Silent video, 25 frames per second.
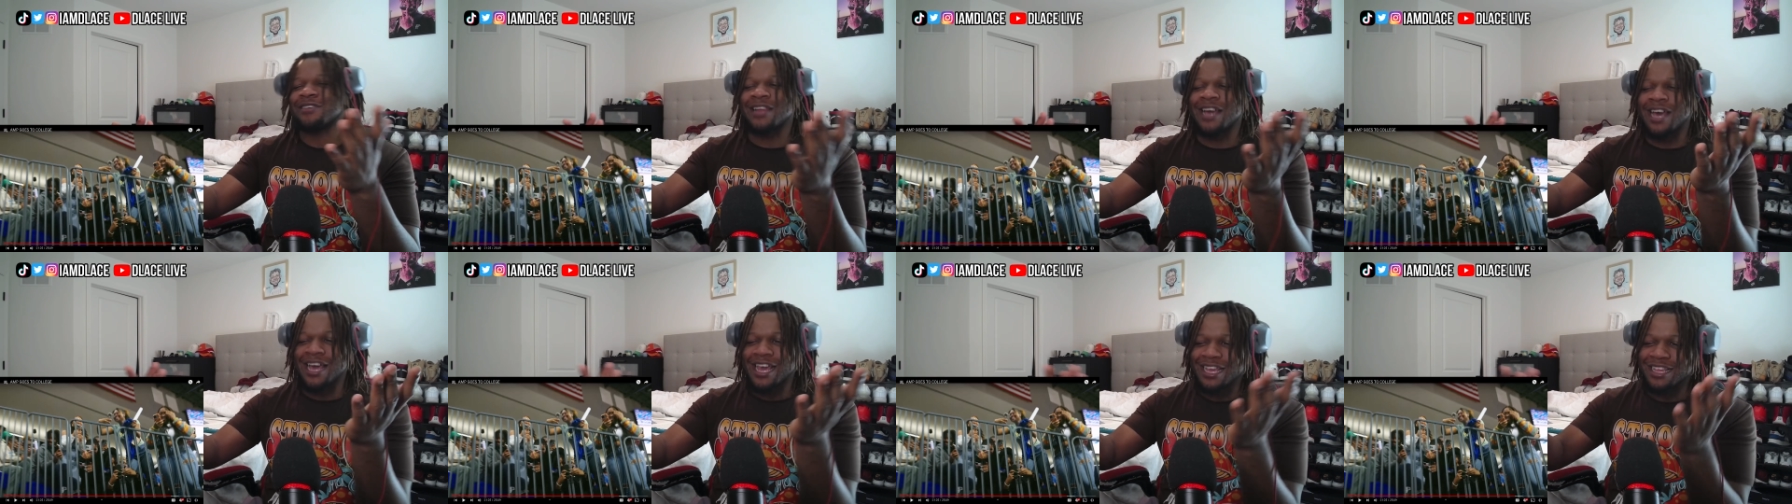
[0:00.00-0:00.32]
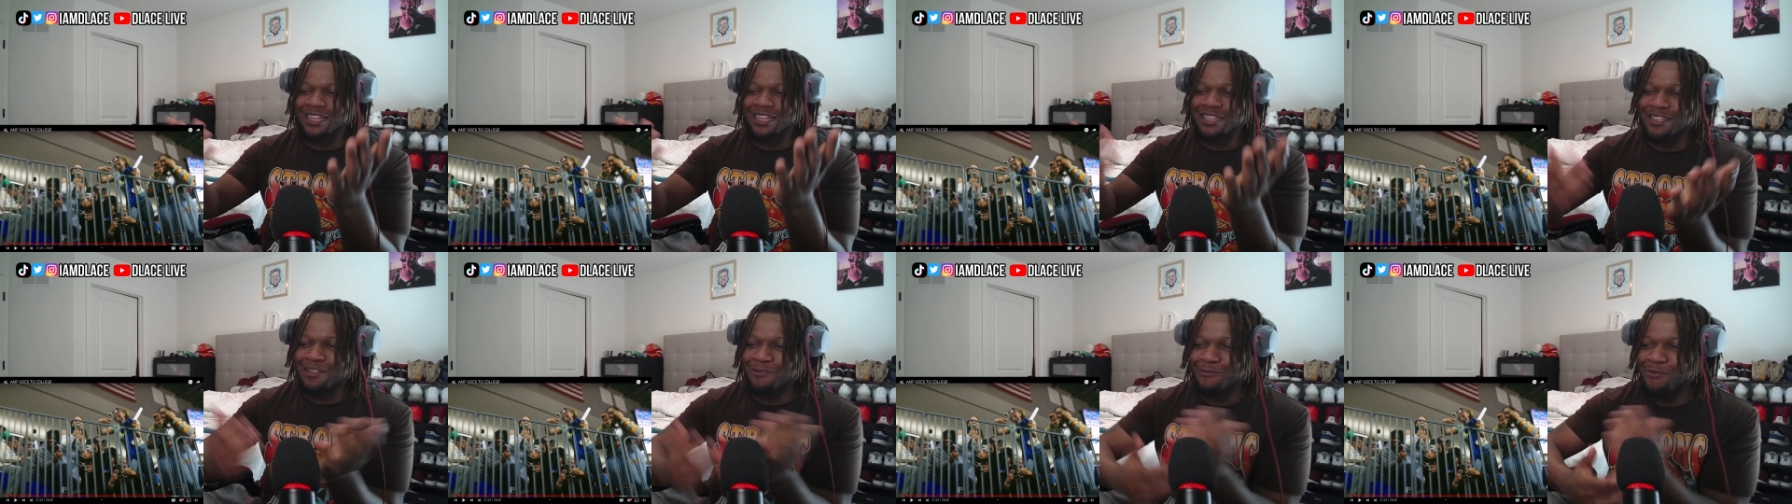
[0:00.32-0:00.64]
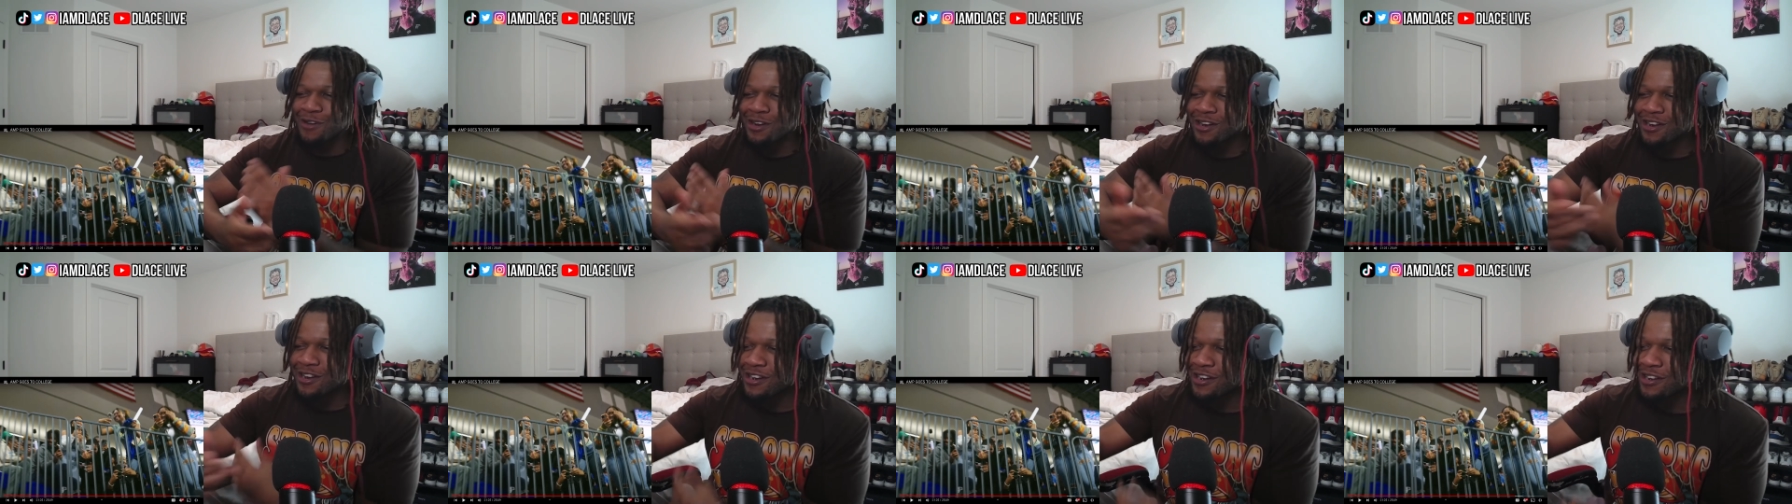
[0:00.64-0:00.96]
Like the
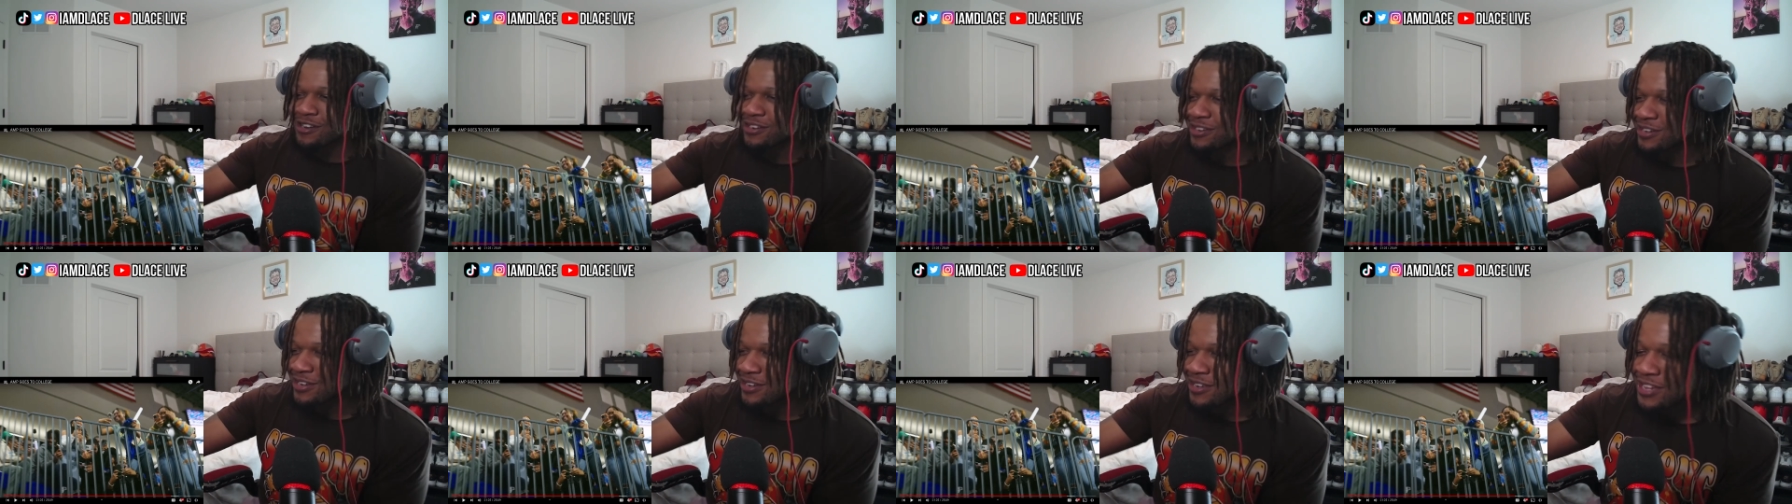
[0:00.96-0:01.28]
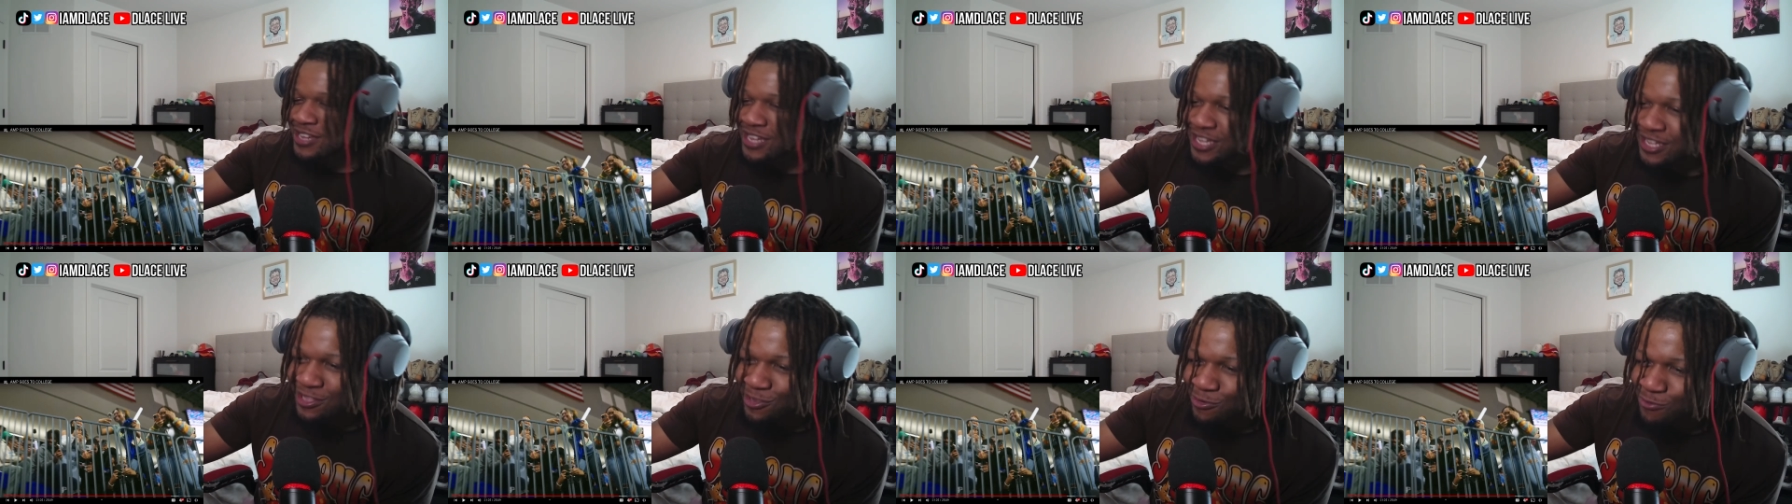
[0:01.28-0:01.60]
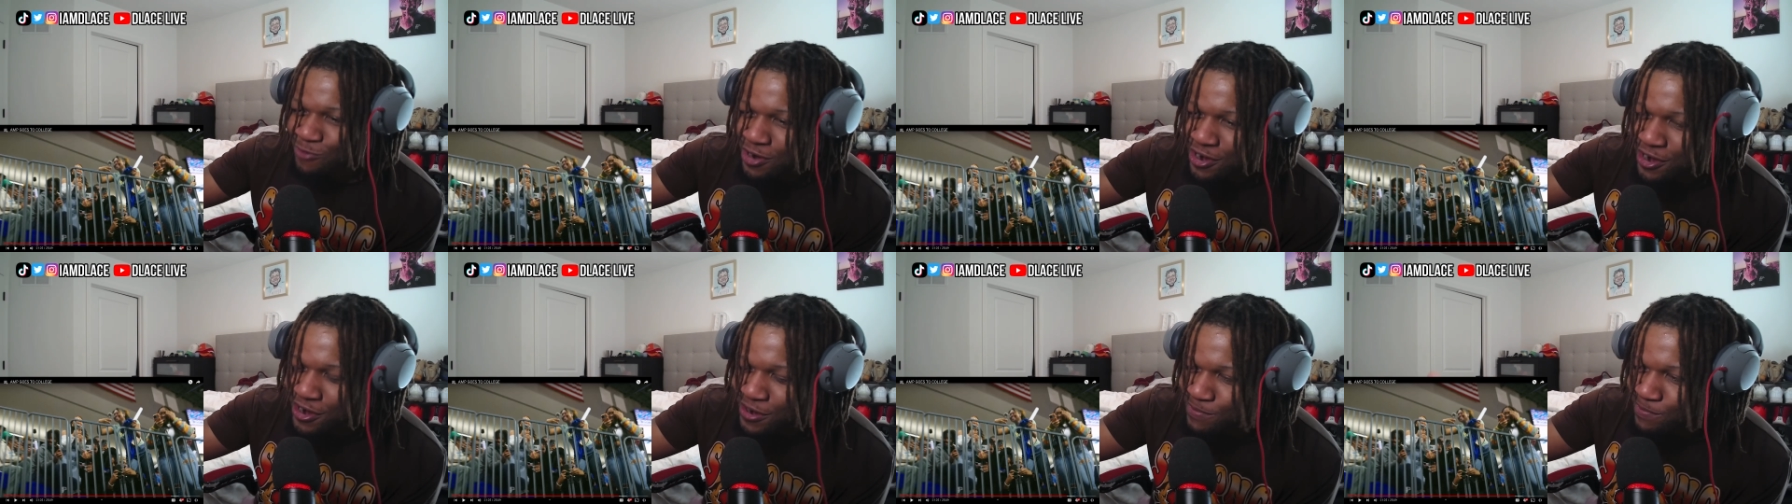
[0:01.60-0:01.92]
word, the
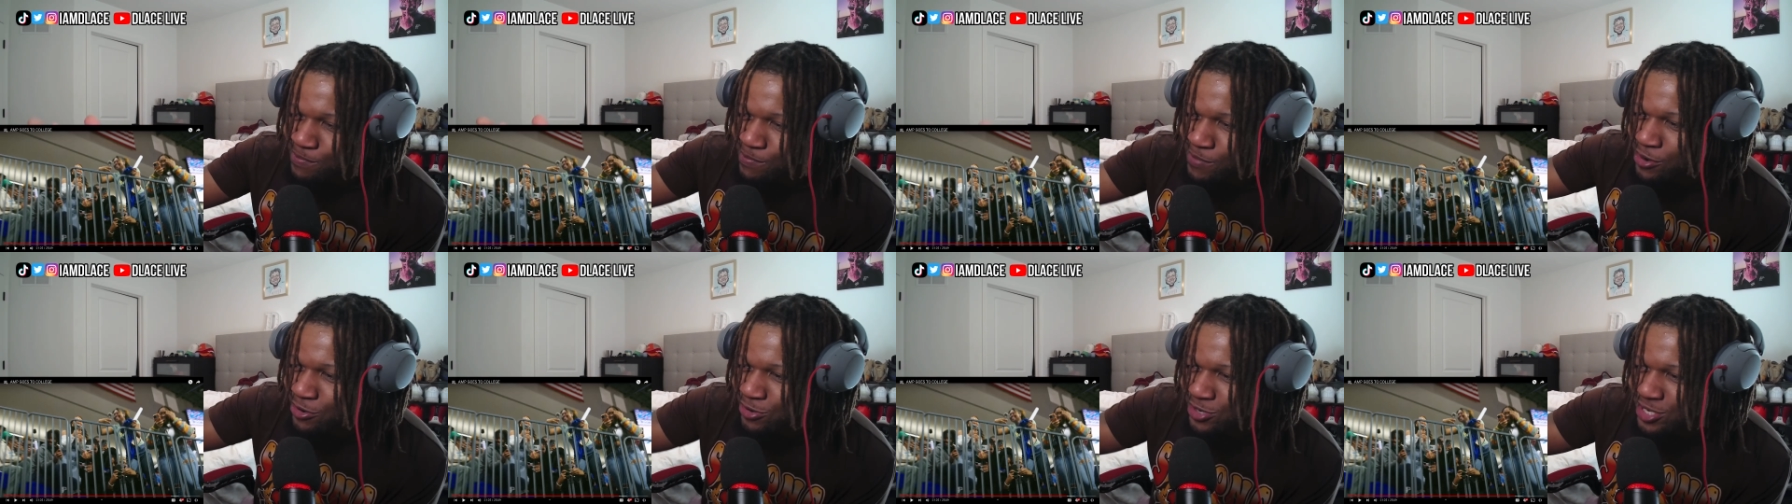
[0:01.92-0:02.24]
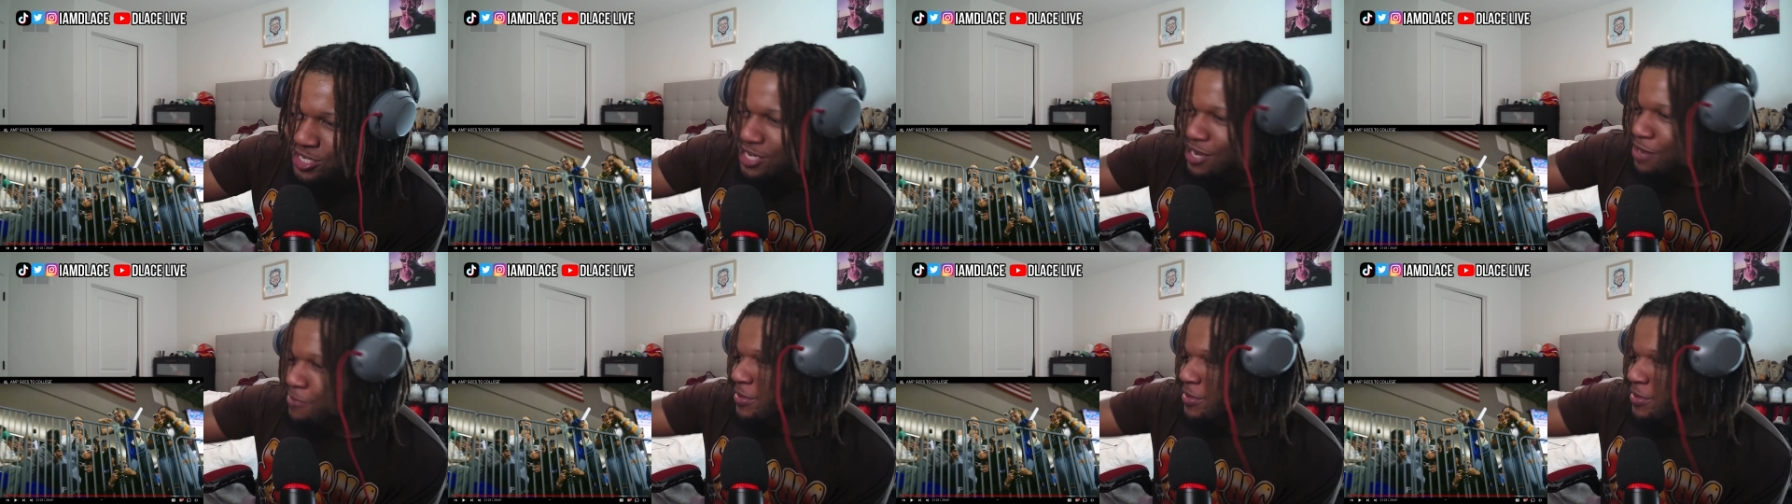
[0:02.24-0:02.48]
word motion.